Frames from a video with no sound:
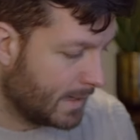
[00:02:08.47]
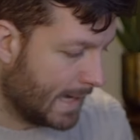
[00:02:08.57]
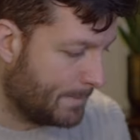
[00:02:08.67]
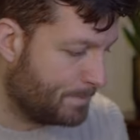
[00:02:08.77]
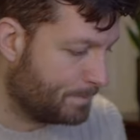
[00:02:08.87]

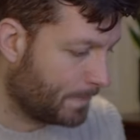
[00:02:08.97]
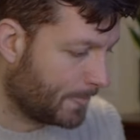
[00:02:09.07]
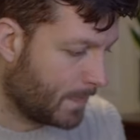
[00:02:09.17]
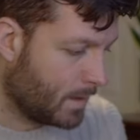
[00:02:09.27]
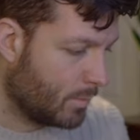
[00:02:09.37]

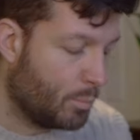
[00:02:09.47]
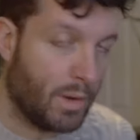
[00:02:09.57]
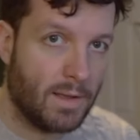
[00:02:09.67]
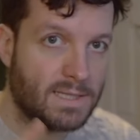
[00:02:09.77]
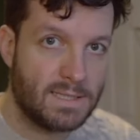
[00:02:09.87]

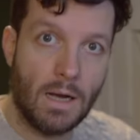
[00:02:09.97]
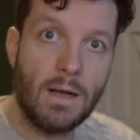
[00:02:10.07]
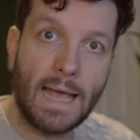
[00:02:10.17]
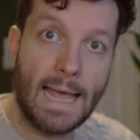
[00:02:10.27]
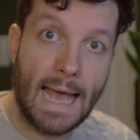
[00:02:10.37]
But
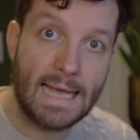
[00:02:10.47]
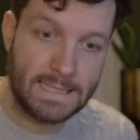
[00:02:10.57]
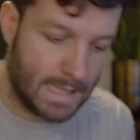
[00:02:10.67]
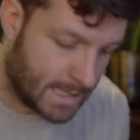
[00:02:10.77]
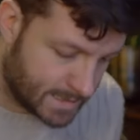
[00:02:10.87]
Stargate
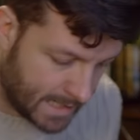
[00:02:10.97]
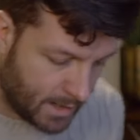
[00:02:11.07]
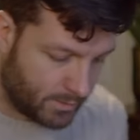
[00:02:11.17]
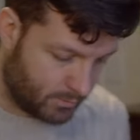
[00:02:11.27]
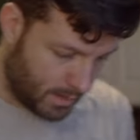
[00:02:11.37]
has that
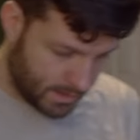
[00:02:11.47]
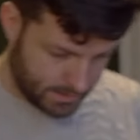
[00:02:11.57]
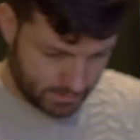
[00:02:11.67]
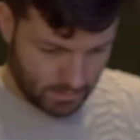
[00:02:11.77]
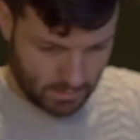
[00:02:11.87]
sound, right?
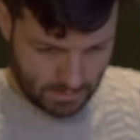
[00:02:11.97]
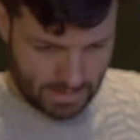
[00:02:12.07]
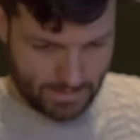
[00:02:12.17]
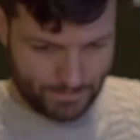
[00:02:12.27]
It's got...